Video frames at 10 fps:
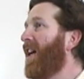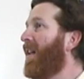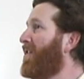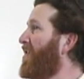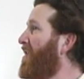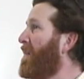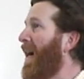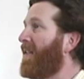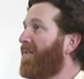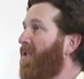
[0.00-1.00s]
challenges to
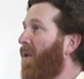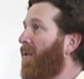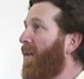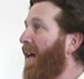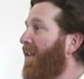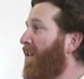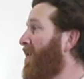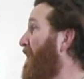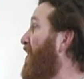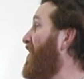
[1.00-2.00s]
passive solar around here
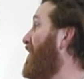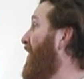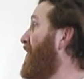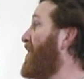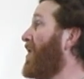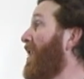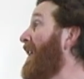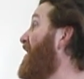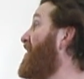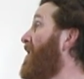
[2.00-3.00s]
is most of the views are
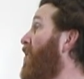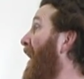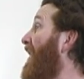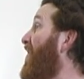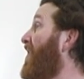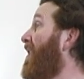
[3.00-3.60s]
east and west.